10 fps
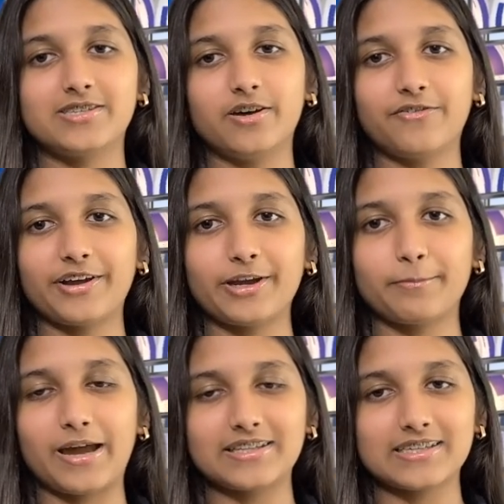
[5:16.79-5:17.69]
don't forget
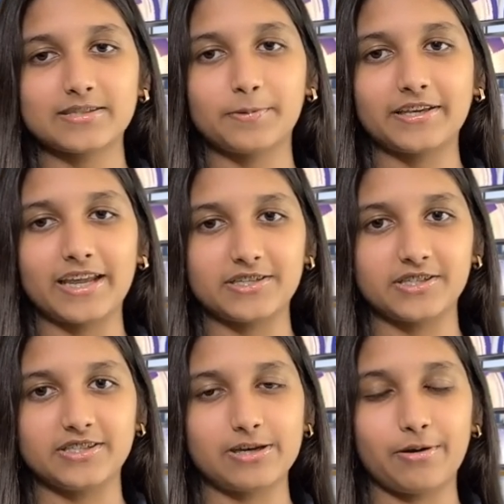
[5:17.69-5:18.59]
Pat's
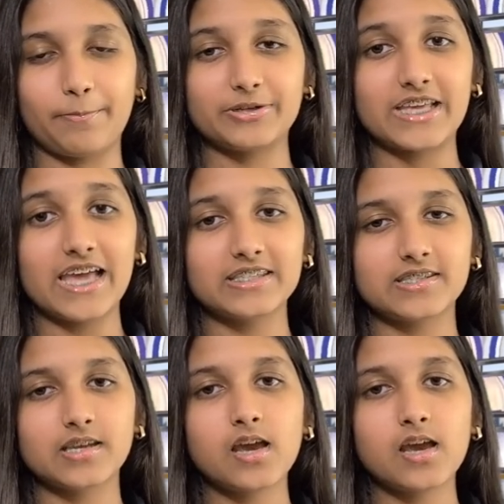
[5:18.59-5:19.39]
expectations. It represents